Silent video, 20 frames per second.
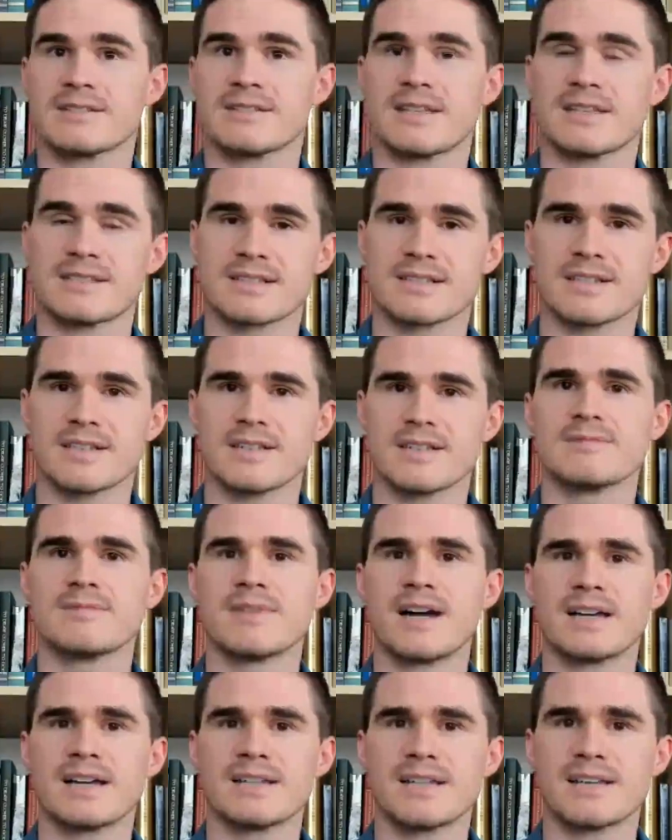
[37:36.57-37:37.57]
That's going to
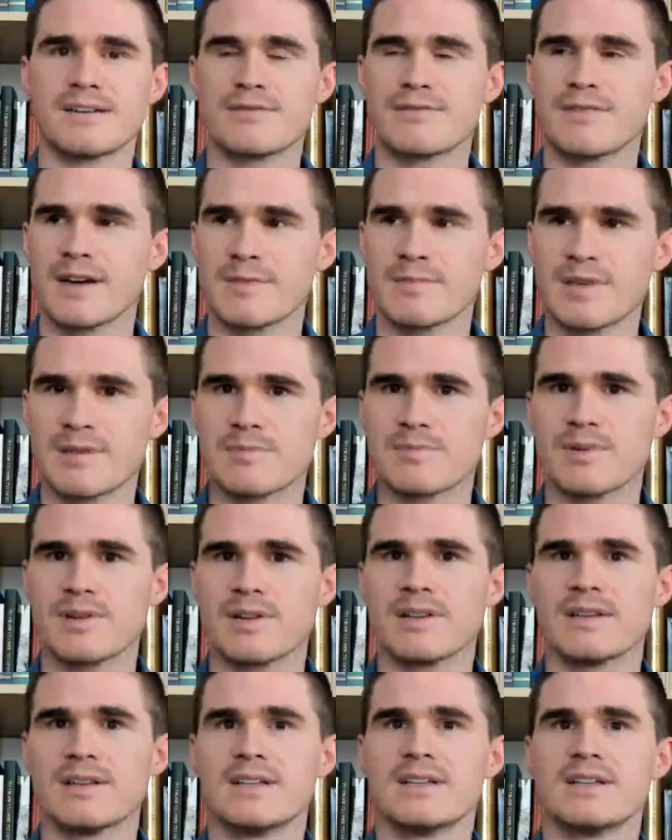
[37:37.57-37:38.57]
identify
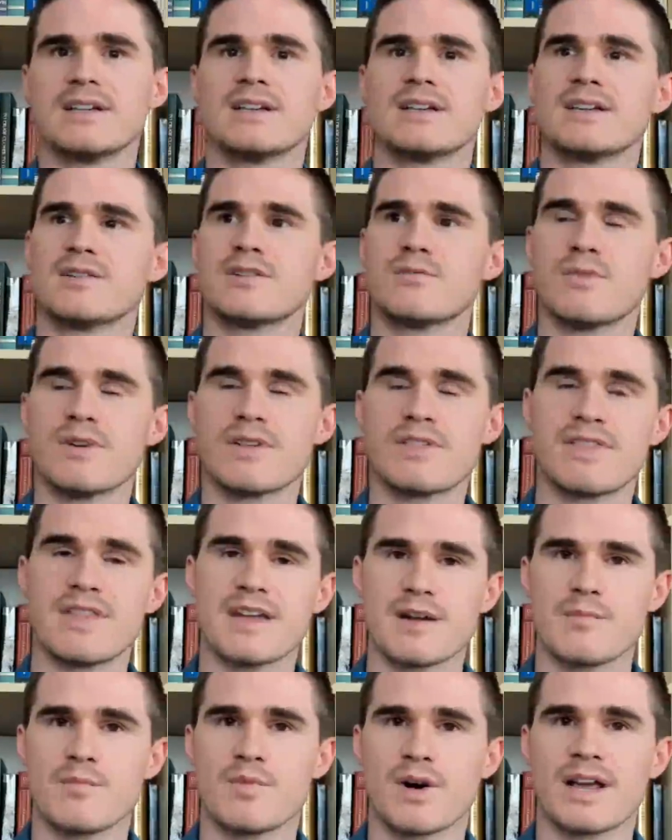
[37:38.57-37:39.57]
people with
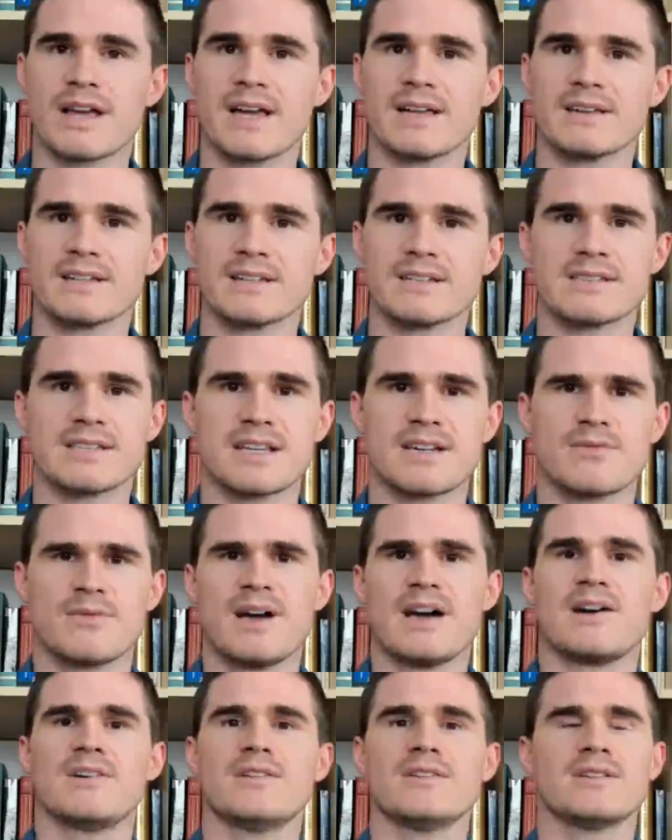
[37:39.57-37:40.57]
their brand and say,
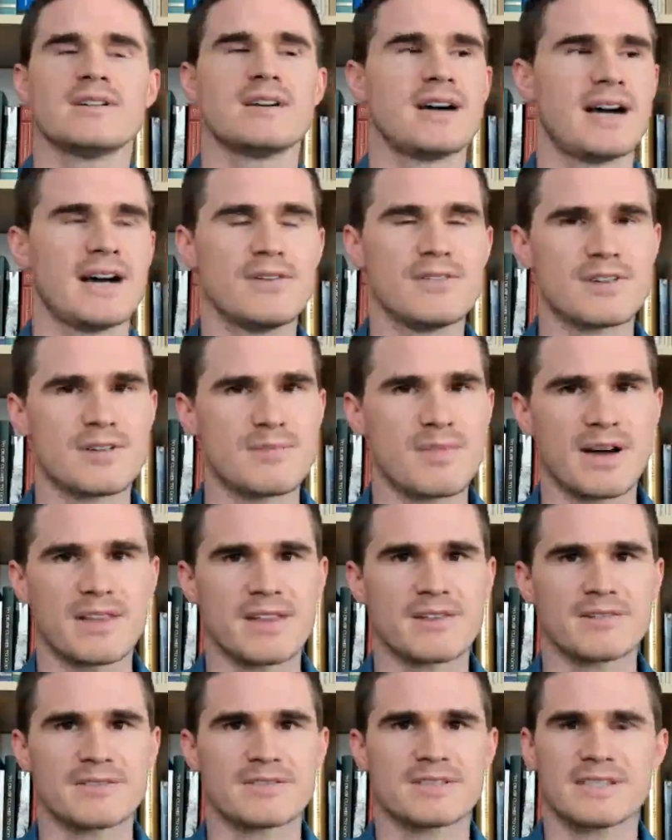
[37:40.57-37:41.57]
wow, I want to buy
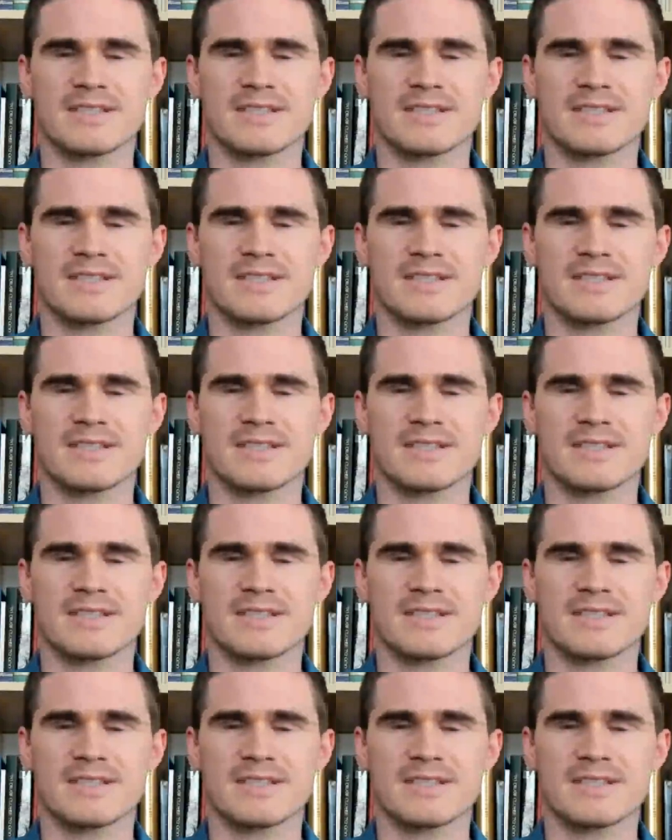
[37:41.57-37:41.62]
those.